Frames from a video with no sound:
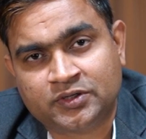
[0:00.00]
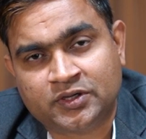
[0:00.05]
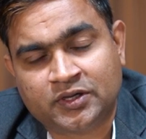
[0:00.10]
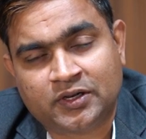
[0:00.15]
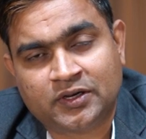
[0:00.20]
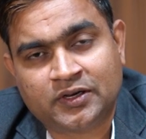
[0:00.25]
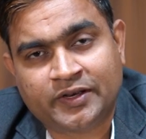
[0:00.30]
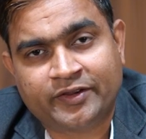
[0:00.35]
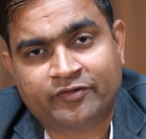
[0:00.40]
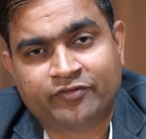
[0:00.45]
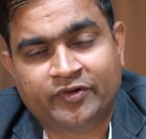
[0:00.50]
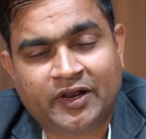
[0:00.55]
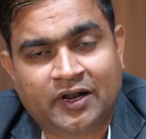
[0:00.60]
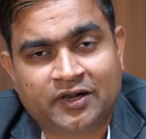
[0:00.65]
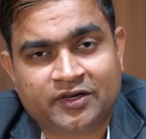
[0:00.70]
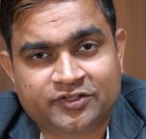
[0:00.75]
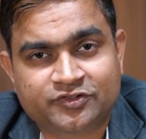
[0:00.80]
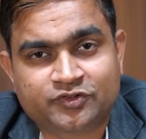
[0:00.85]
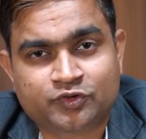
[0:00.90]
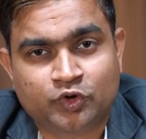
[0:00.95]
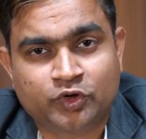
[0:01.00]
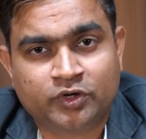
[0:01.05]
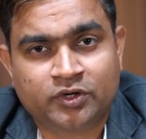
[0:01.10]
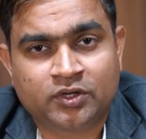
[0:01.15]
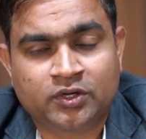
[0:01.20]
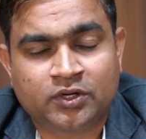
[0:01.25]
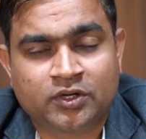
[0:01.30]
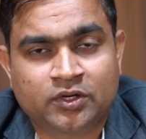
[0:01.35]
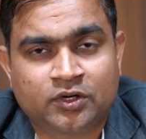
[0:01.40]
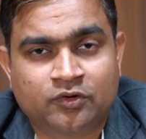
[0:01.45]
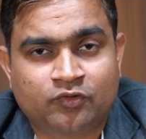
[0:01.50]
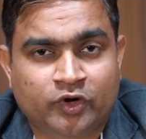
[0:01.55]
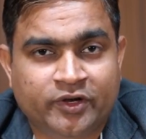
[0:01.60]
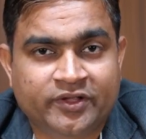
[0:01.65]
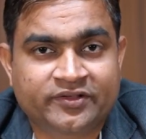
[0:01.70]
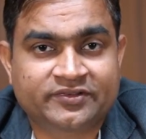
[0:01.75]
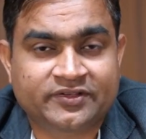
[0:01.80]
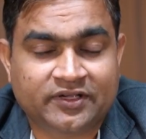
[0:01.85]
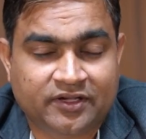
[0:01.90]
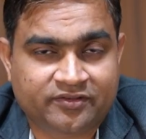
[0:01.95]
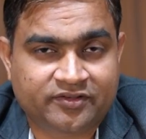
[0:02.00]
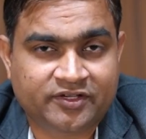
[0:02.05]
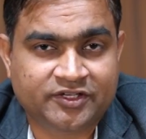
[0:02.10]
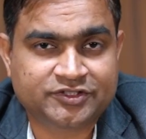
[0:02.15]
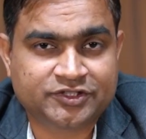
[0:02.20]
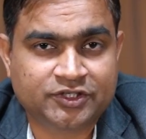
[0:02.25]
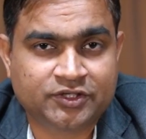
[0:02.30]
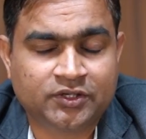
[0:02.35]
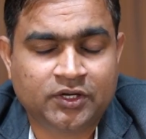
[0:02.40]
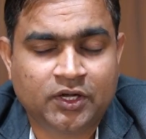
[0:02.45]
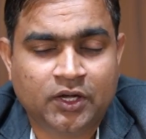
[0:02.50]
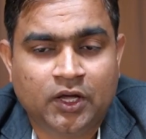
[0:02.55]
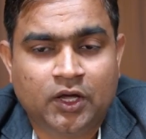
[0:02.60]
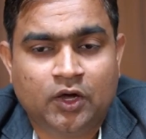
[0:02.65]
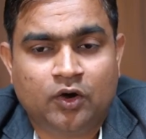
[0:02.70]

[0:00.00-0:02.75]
like we understood what is succession,